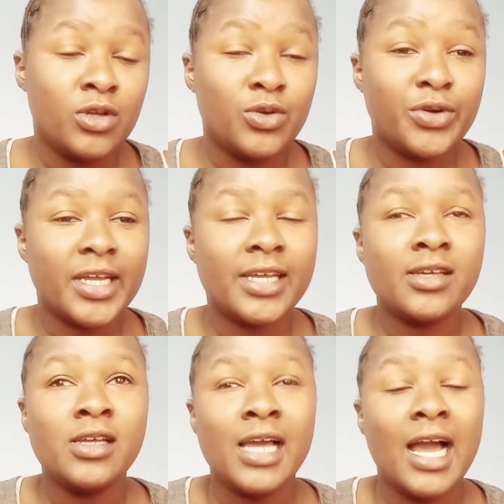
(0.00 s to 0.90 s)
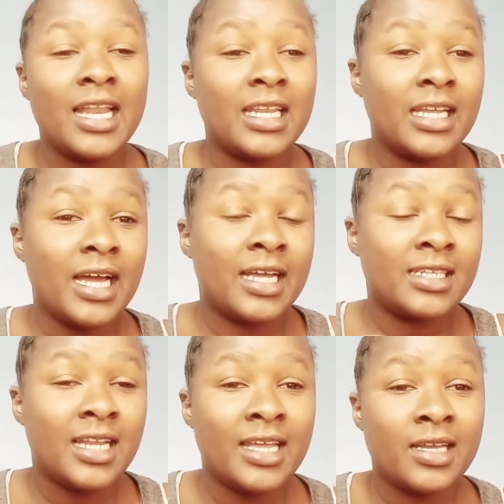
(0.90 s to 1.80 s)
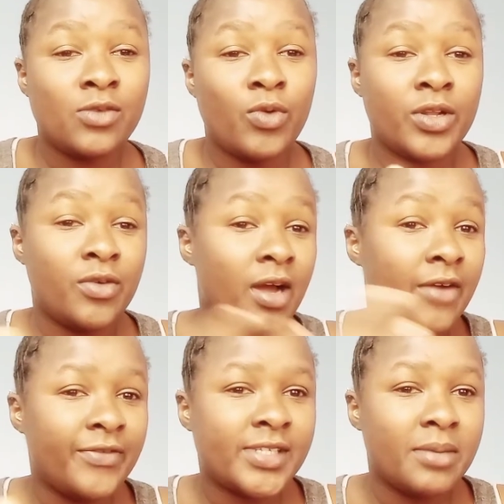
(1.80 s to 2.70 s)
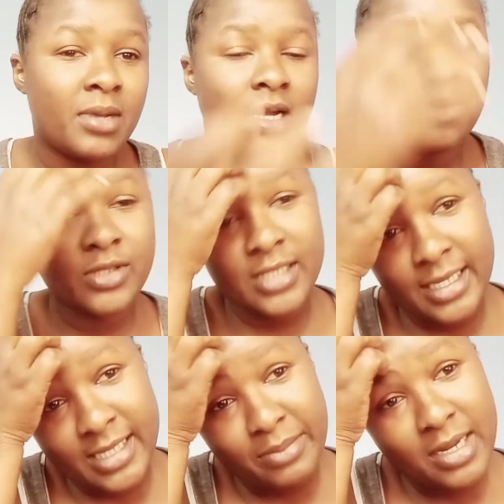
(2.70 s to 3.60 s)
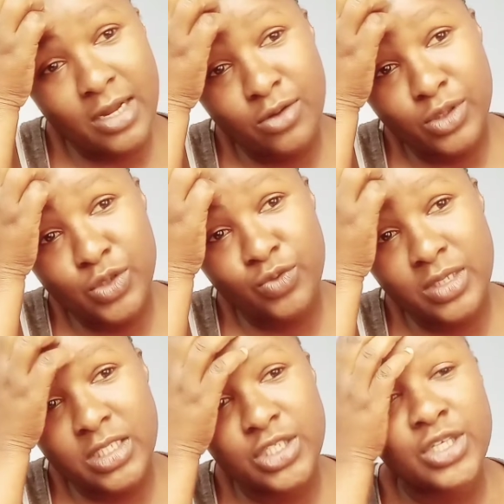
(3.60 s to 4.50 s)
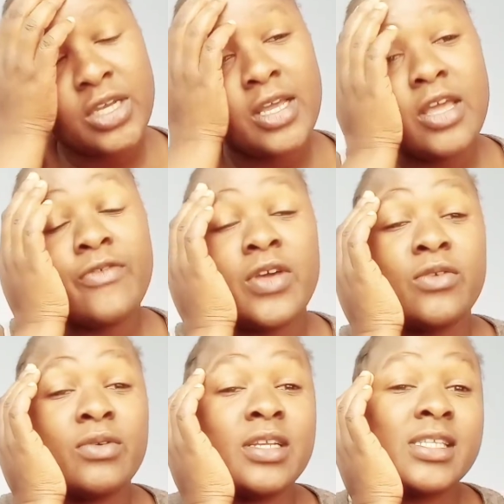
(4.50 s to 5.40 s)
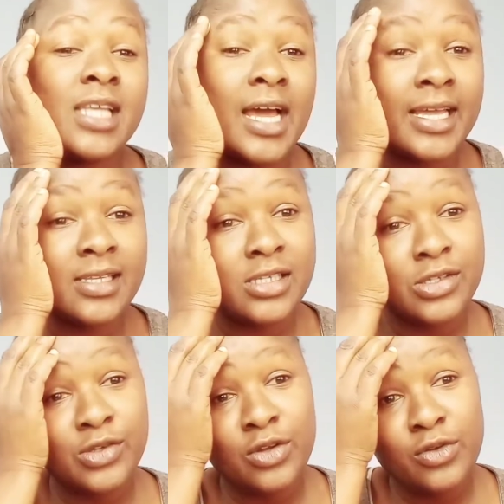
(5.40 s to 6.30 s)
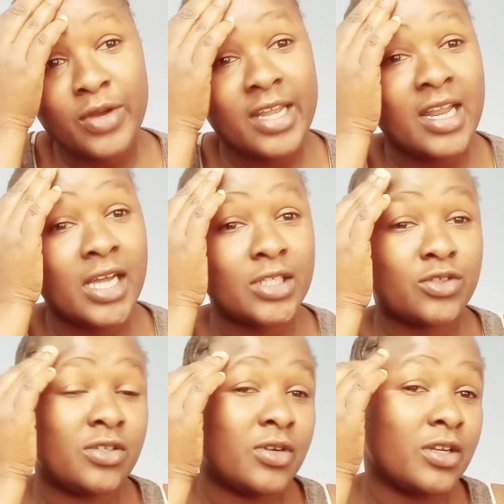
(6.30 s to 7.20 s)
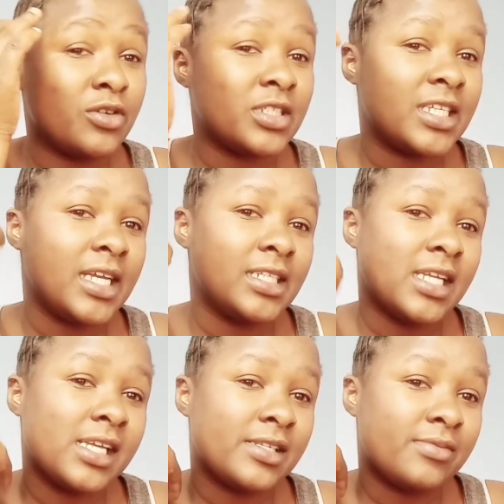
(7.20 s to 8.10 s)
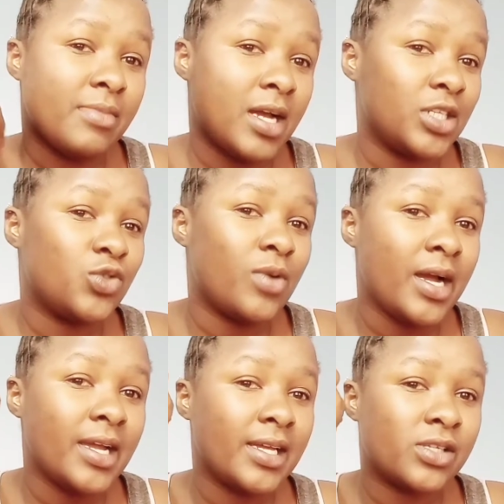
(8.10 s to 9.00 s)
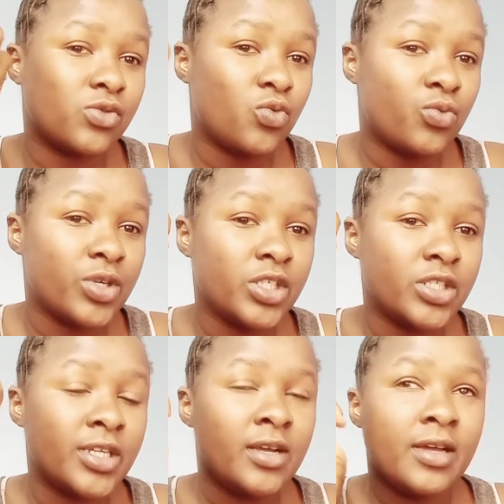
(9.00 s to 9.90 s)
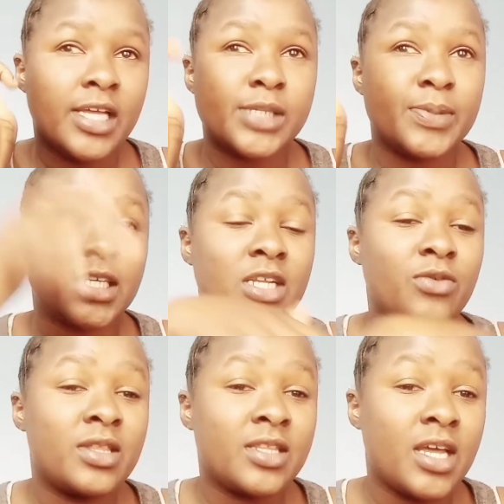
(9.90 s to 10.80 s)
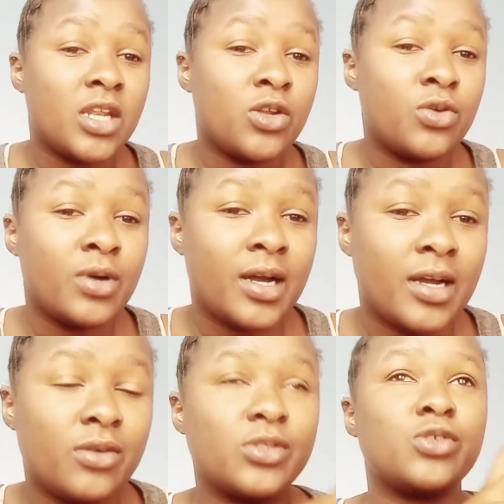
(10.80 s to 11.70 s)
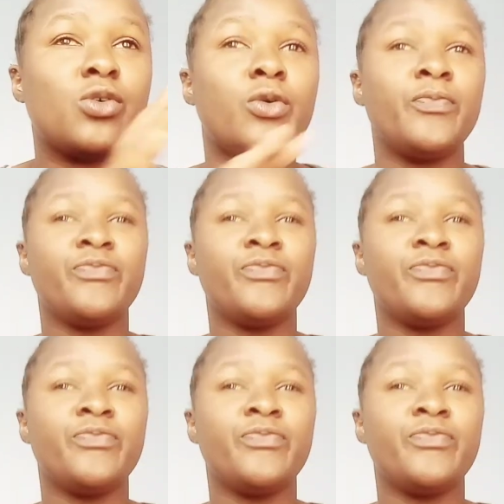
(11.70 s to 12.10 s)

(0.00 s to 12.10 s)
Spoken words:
Okay, and like when you have some accounts, there are some accounts which even when it's high season, you cannot get as much work as you wish, especially when they are new accounts. So